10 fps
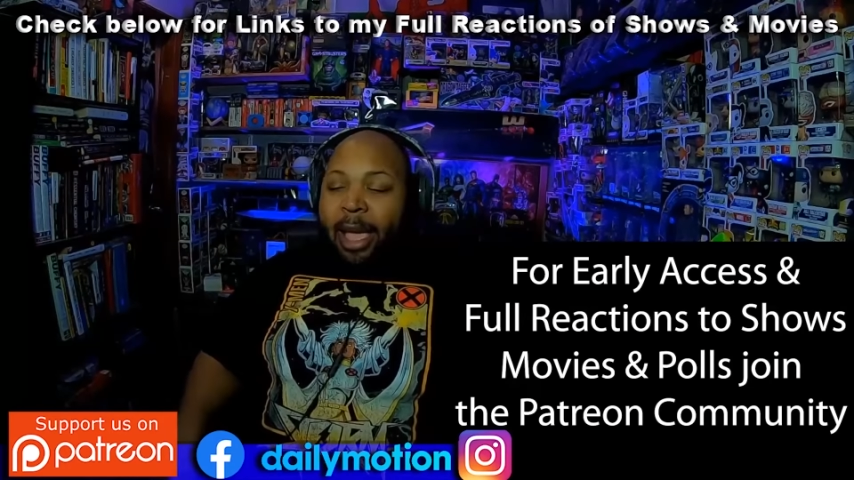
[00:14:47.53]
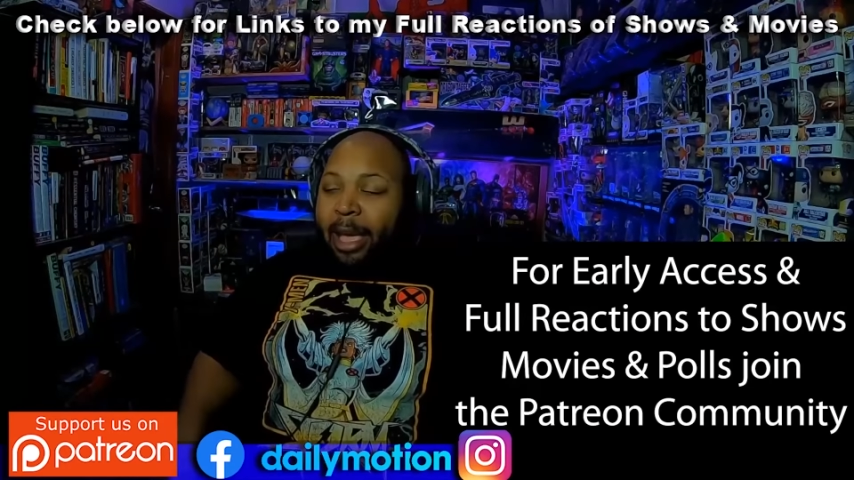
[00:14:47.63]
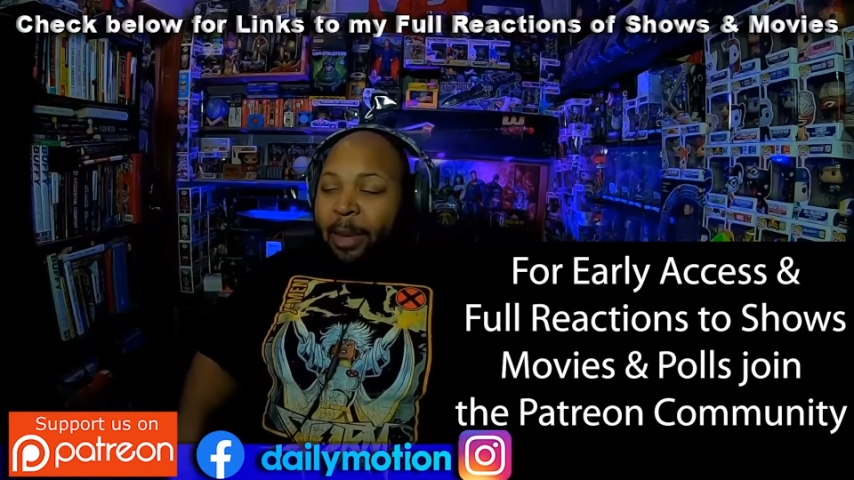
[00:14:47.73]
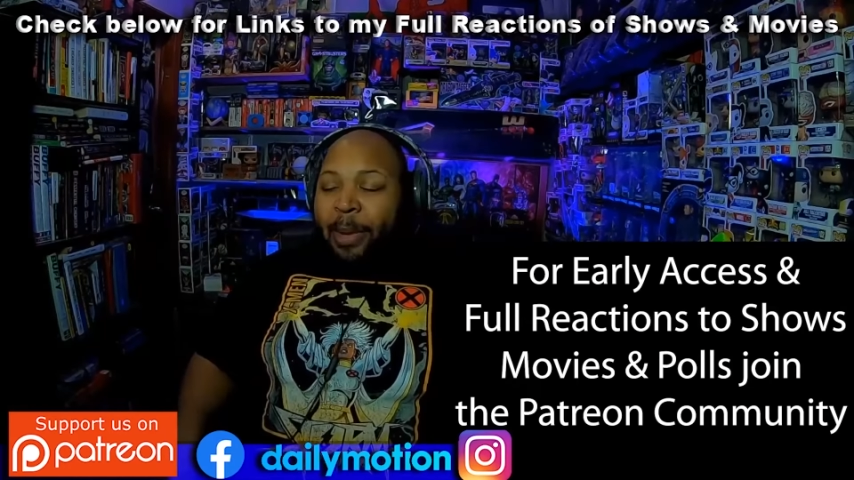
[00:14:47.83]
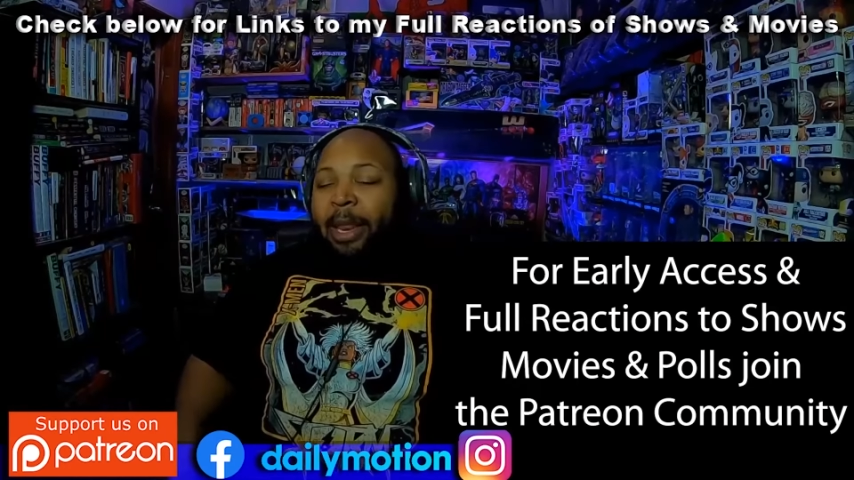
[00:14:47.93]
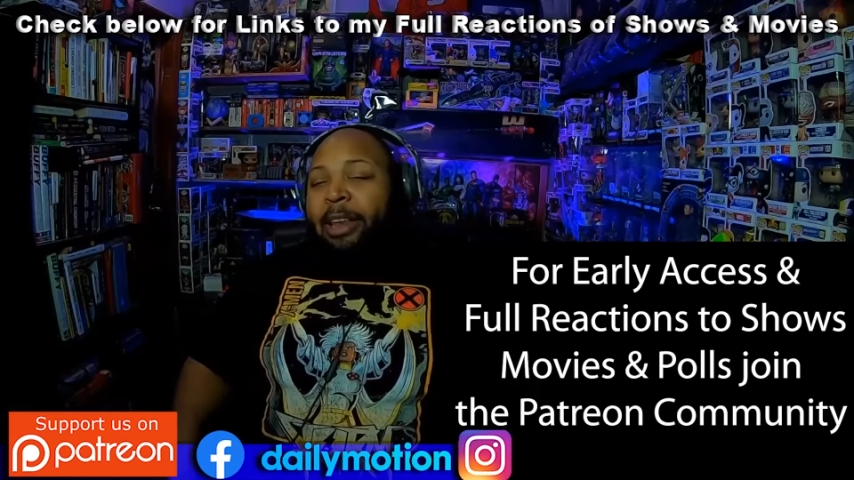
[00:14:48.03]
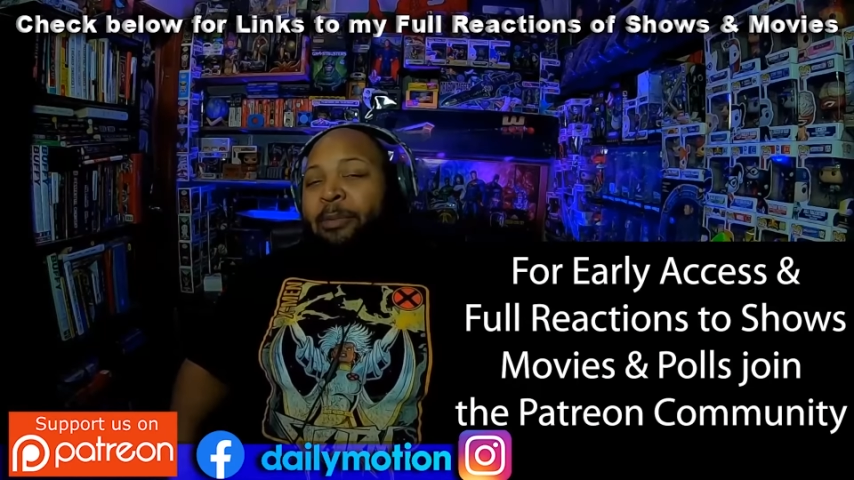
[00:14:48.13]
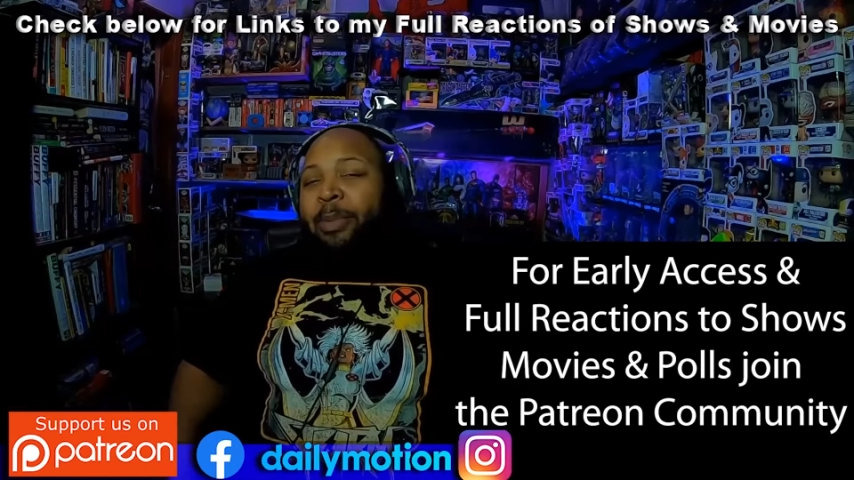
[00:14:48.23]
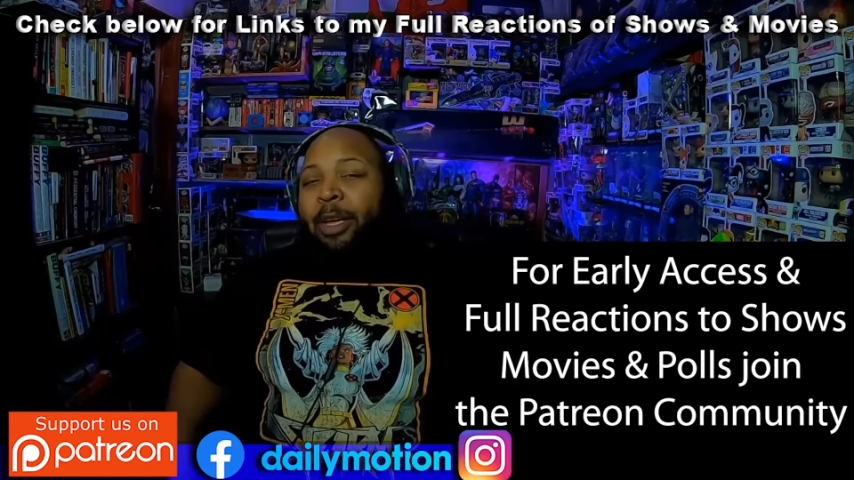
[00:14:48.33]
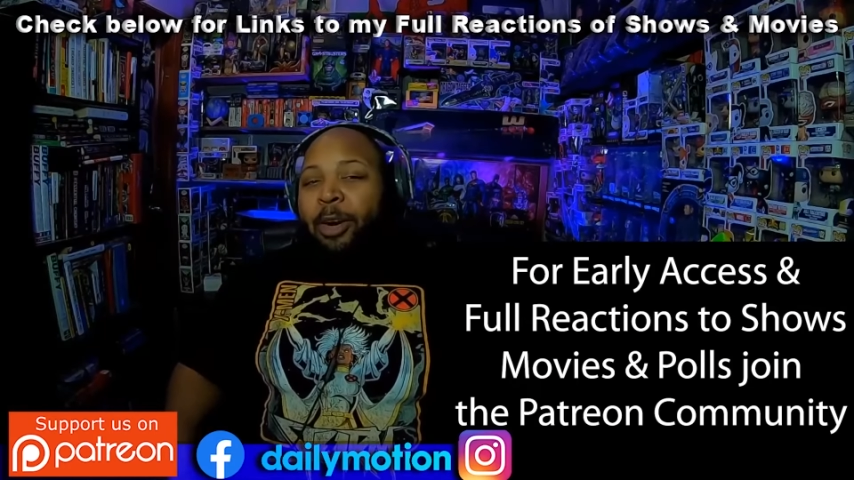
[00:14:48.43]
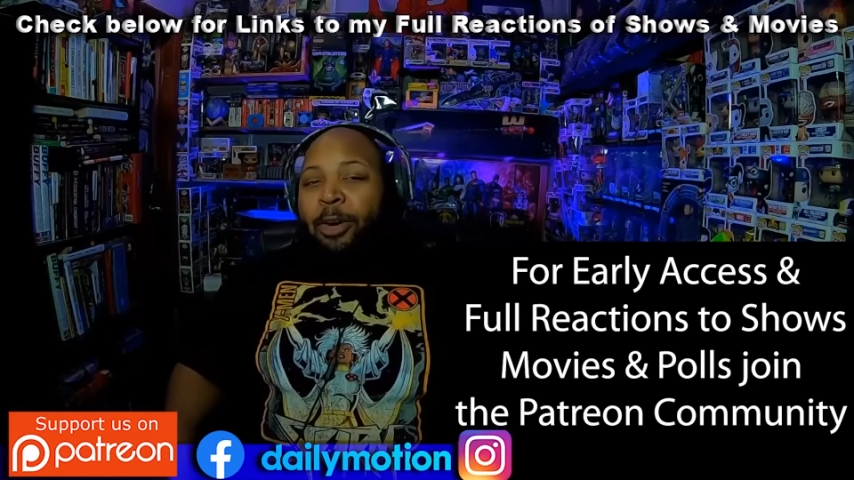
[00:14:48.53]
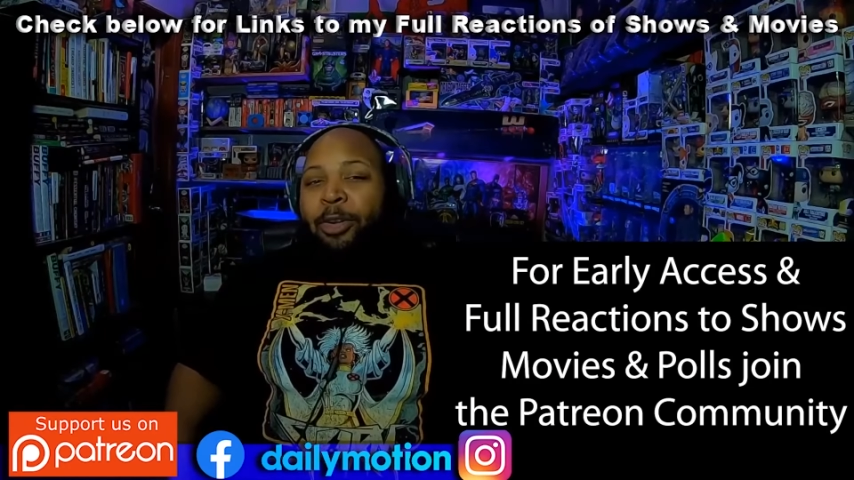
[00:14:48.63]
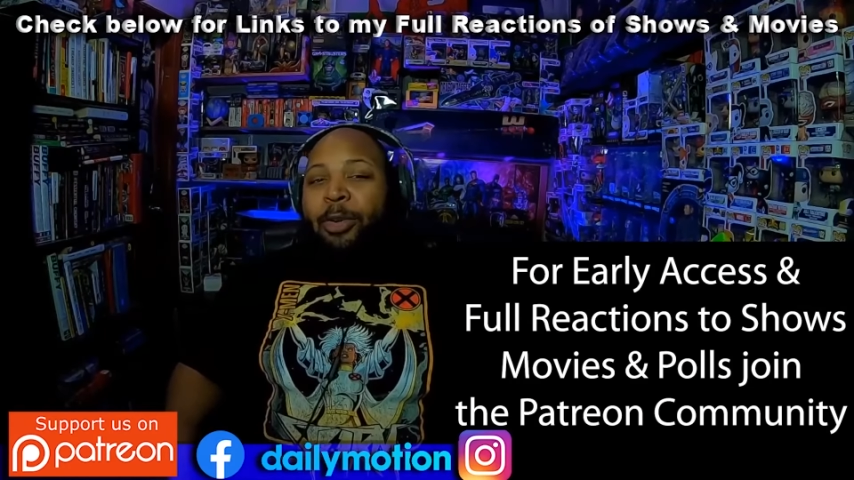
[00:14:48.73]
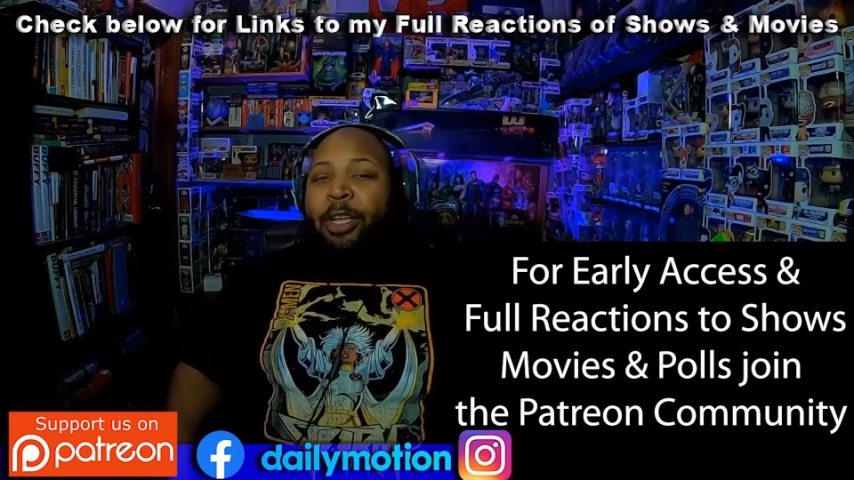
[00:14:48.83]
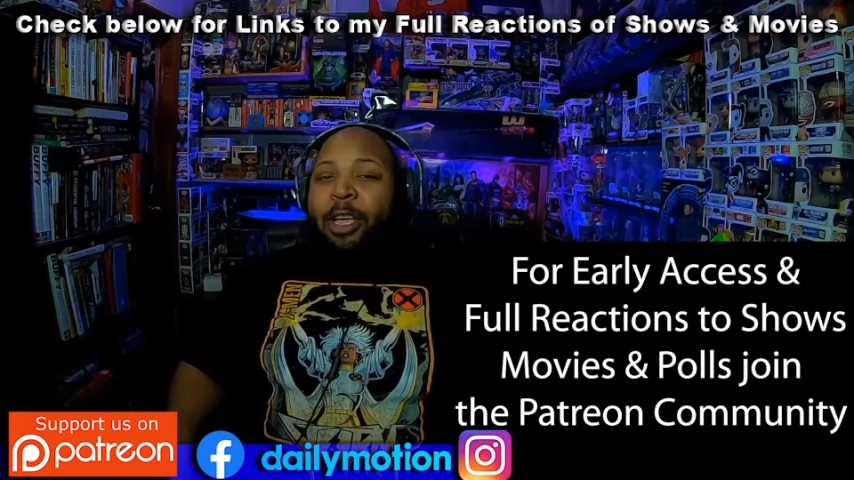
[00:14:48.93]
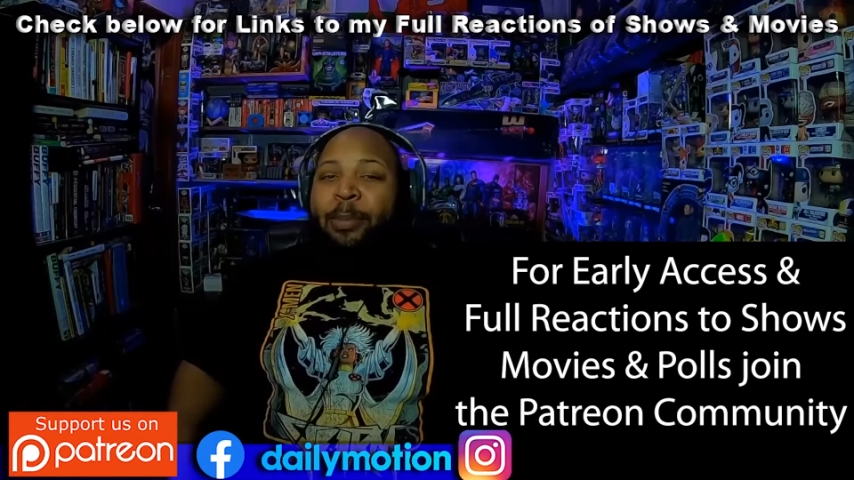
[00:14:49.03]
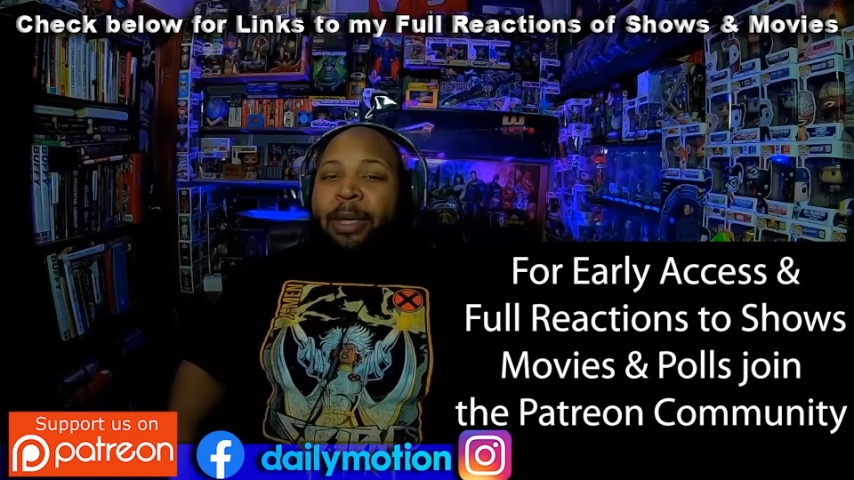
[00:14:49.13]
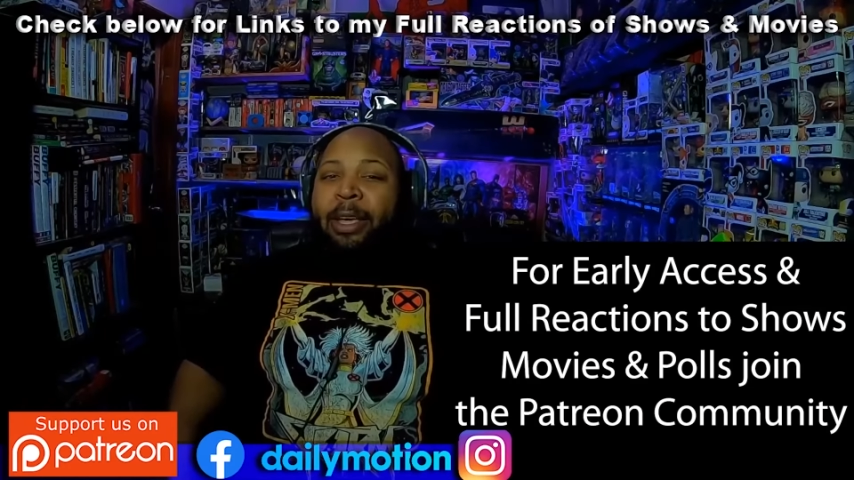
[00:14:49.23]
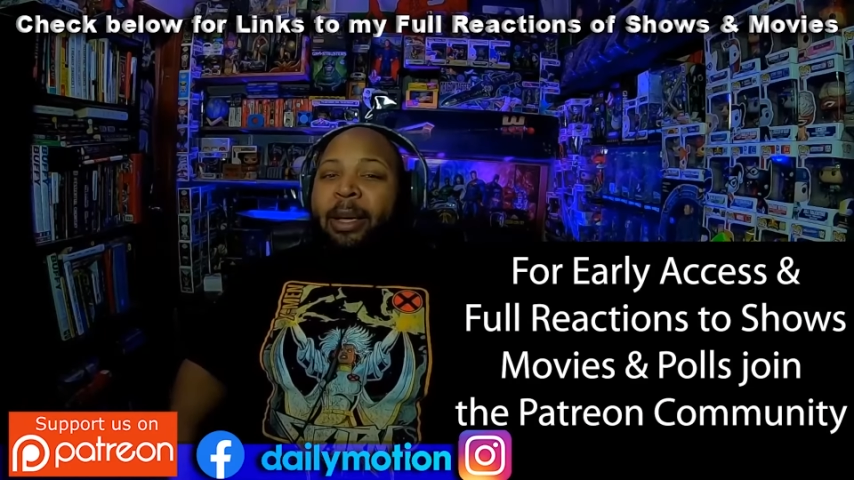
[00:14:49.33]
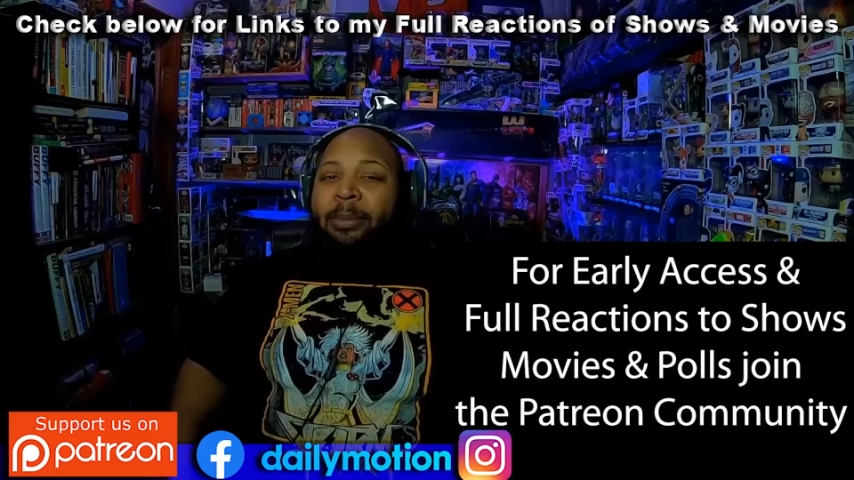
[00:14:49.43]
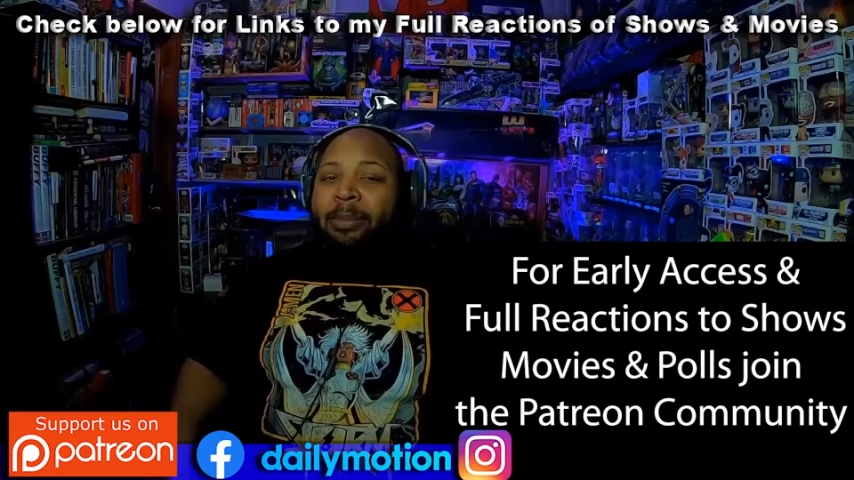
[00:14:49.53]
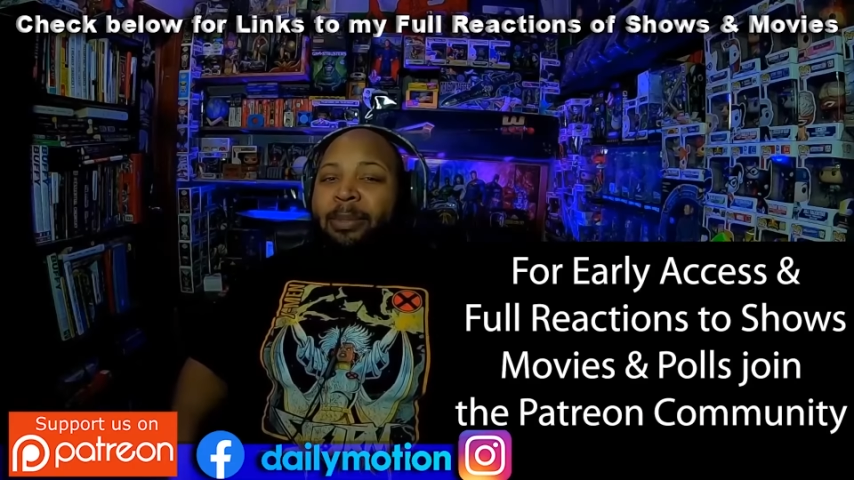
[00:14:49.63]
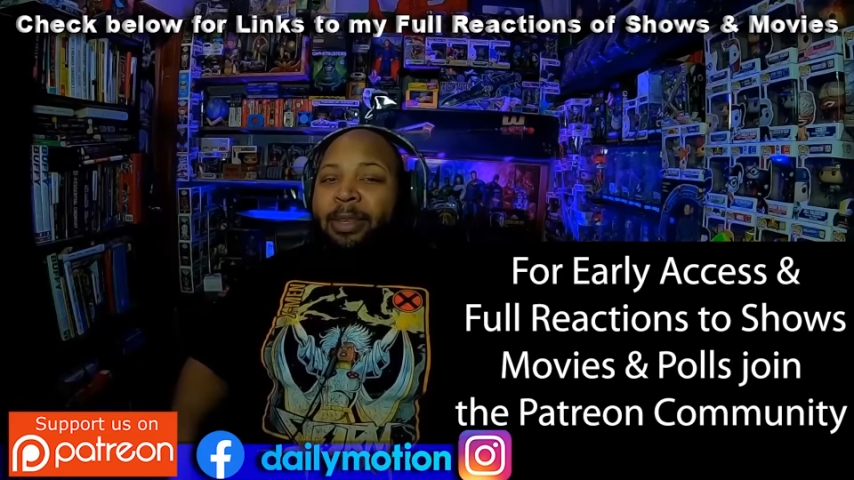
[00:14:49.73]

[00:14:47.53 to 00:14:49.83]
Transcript: Heck, it might not even be her, dude. It could be him.